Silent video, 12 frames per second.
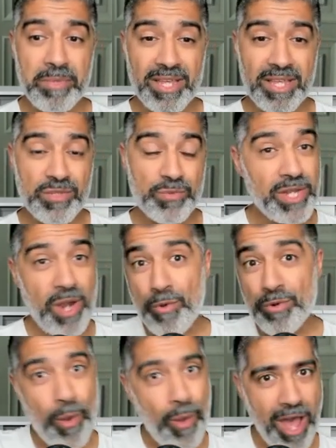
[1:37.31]
Because we
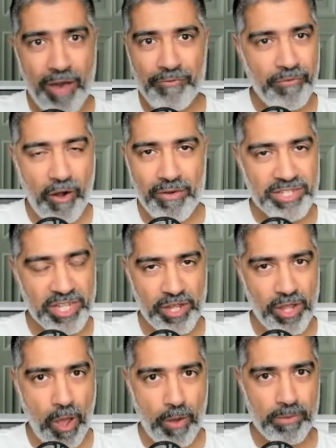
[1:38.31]
don't know how far it's
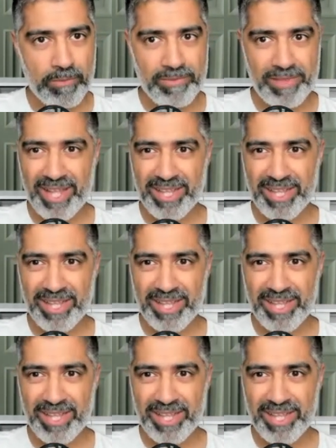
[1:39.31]
going to go.